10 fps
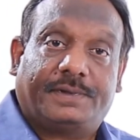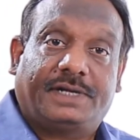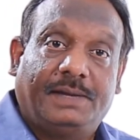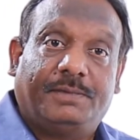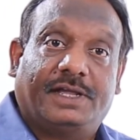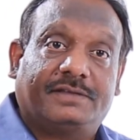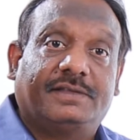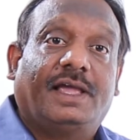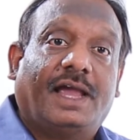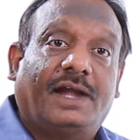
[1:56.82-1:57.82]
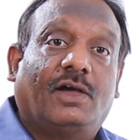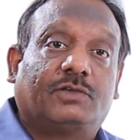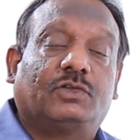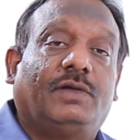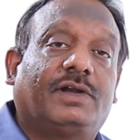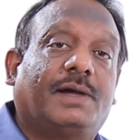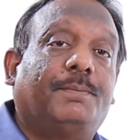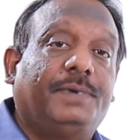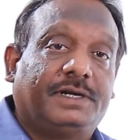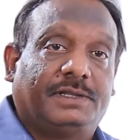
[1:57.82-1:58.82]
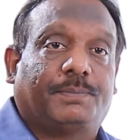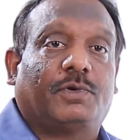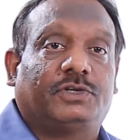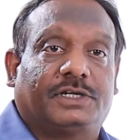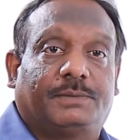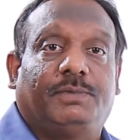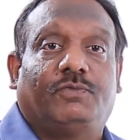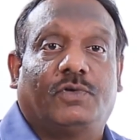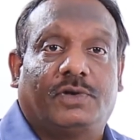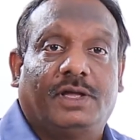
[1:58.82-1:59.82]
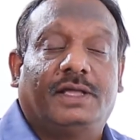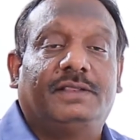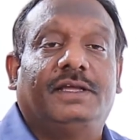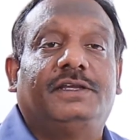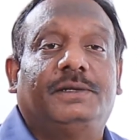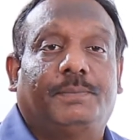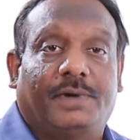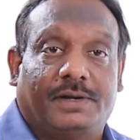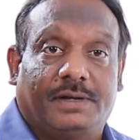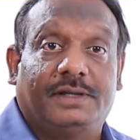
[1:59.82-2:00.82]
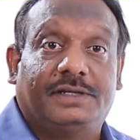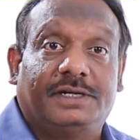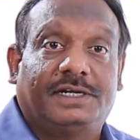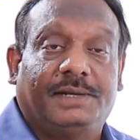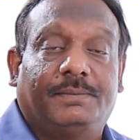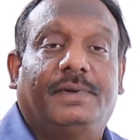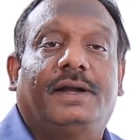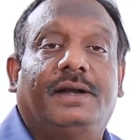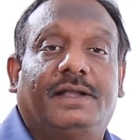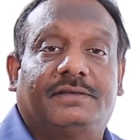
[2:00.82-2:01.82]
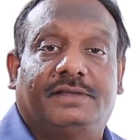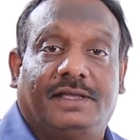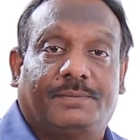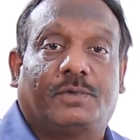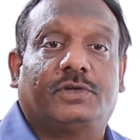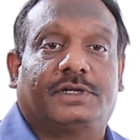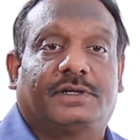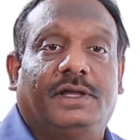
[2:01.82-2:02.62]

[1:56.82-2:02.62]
team does, and also they will complete the project before the engine team does their project.